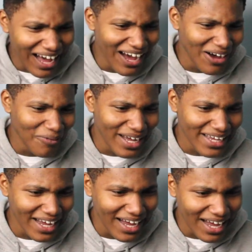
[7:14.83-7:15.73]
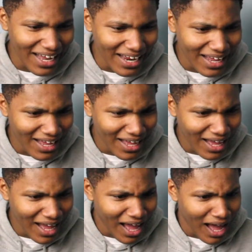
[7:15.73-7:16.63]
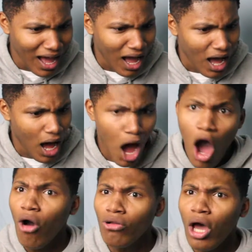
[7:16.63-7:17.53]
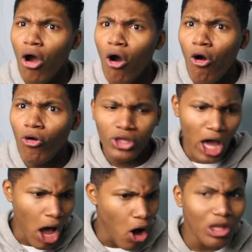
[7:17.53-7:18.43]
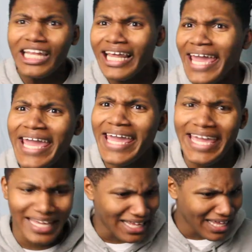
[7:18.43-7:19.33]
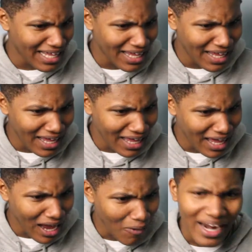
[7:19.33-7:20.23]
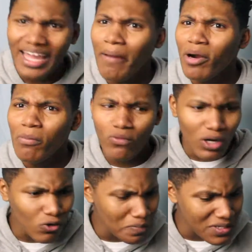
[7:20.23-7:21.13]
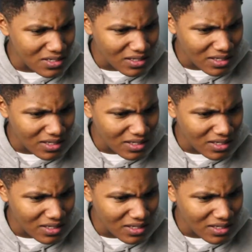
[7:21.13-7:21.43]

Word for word: Oh my god. Hello, y'all lit. Why they got purple ropes?